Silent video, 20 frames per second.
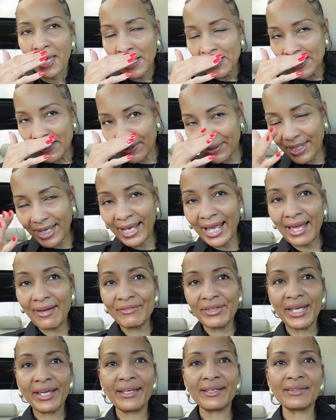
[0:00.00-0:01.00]
So they
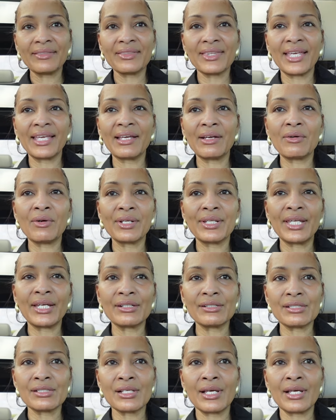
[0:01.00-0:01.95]
have a thing on their